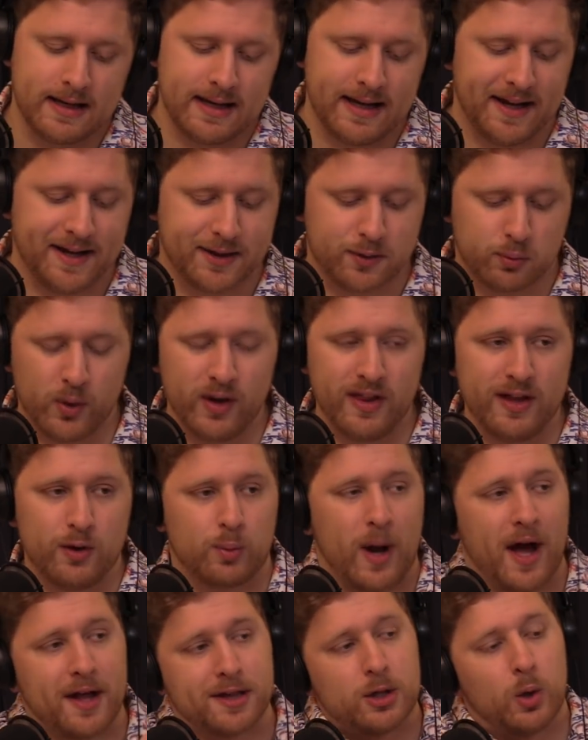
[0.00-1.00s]
It's really
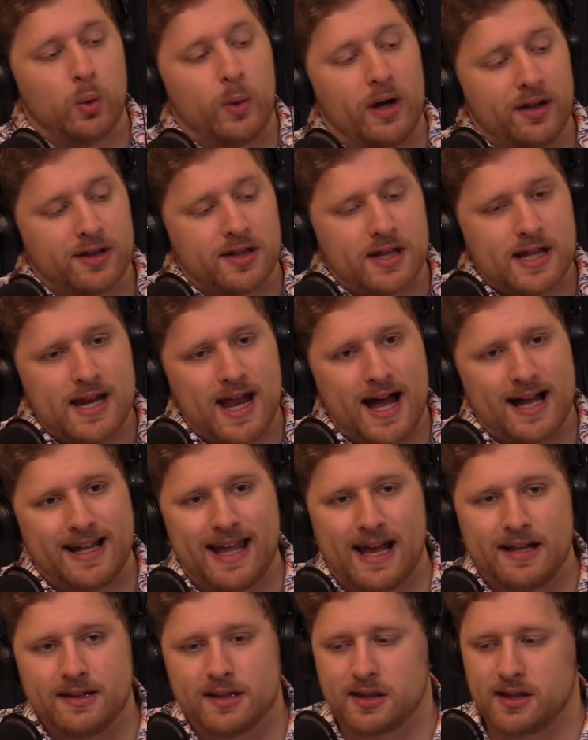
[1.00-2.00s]
Russell Wilson
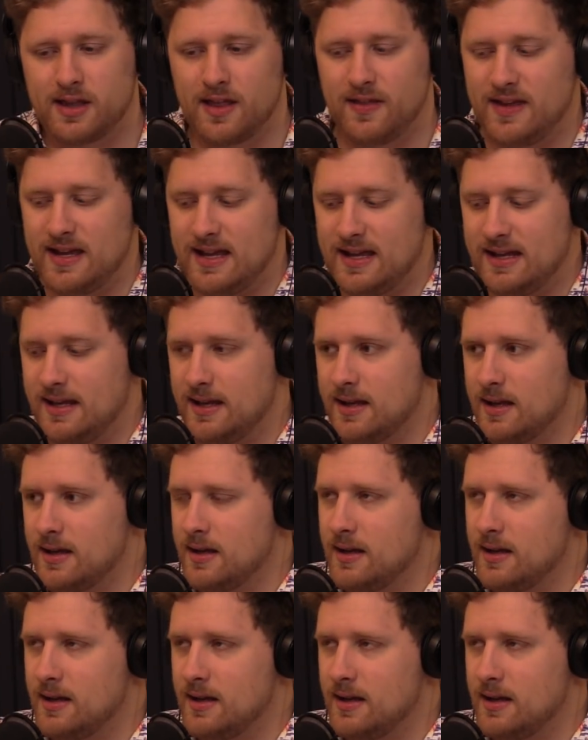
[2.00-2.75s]
against the